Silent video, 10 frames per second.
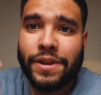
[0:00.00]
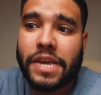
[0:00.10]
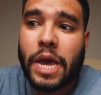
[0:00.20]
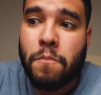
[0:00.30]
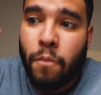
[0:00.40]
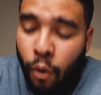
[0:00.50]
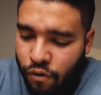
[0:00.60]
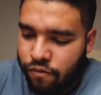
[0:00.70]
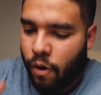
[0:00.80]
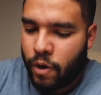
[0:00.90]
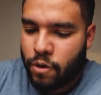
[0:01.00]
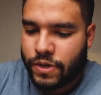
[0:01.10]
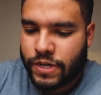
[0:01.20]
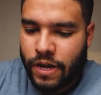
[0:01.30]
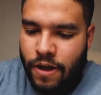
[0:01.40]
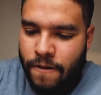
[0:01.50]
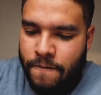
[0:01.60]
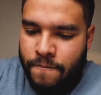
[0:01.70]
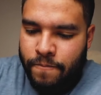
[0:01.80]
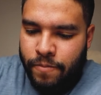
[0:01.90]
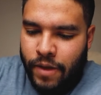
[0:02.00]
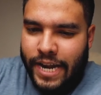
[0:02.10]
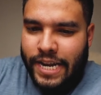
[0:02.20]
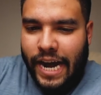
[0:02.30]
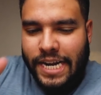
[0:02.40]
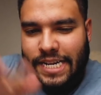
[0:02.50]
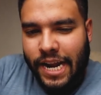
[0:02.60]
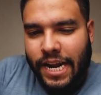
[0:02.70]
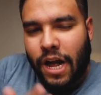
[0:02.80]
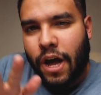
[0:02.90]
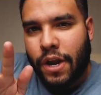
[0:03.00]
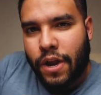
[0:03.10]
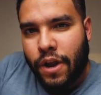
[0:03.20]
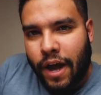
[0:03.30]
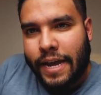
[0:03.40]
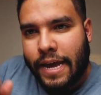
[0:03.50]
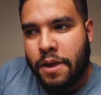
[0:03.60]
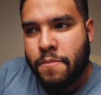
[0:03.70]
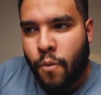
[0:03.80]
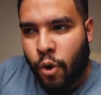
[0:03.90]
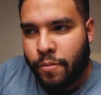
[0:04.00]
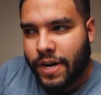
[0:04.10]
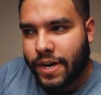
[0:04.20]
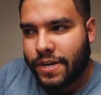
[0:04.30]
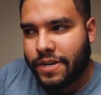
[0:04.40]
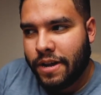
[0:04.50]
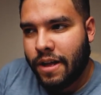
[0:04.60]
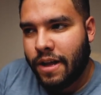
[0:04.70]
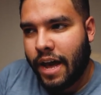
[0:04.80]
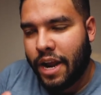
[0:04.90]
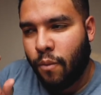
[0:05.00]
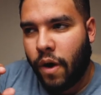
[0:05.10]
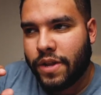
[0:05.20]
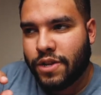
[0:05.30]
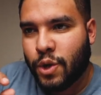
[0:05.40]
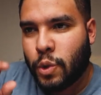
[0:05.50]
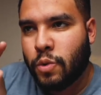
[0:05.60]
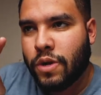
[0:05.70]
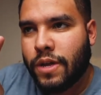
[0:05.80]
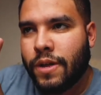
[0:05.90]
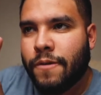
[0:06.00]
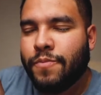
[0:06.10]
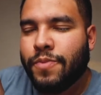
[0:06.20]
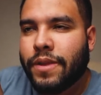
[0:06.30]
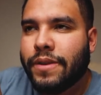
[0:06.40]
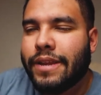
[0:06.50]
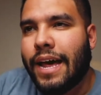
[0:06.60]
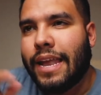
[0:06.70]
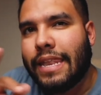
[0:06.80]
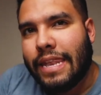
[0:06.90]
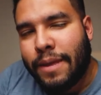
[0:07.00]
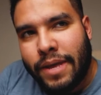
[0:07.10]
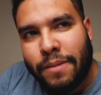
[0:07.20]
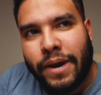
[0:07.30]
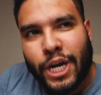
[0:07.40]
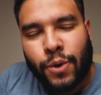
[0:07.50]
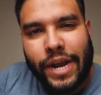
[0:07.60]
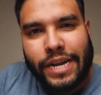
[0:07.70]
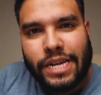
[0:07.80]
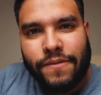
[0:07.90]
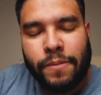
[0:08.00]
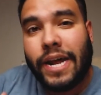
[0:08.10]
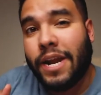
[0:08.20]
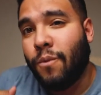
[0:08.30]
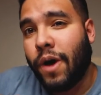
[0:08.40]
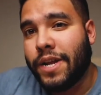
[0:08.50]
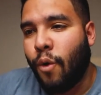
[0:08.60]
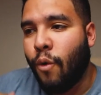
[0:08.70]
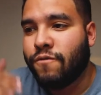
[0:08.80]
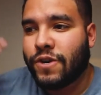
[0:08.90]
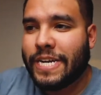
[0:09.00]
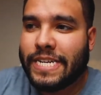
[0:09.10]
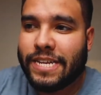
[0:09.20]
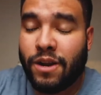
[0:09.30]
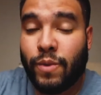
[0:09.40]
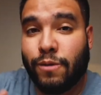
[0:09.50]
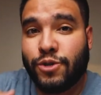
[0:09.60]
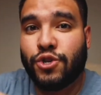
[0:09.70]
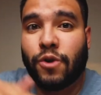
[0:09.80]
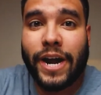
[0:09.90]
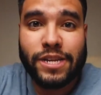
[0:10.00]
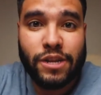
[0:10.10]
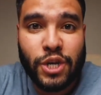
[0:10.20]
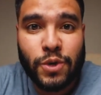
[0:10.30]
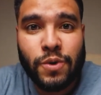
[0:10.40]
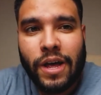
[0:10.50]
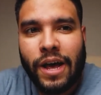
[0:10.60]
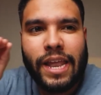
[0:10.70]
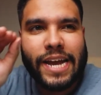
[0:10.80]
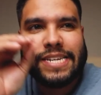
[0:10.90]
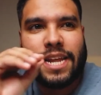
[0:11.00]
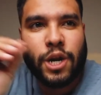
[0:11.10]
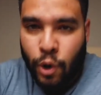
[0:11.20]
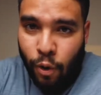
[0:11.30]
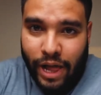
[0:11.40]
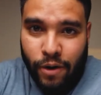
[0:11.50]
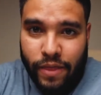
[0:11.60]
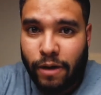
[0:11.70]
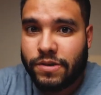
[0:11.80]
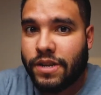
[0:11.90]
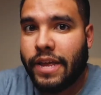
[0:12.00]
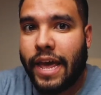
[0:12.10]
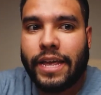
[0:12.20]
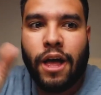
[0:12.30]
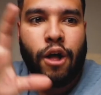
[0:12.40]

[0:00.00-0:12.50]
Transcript: get more photos, I decided on not getting more because I didn't want to not limit my creativity, but I didn't want to overextend what I was trying to do. Like I set a goal out, and that was to take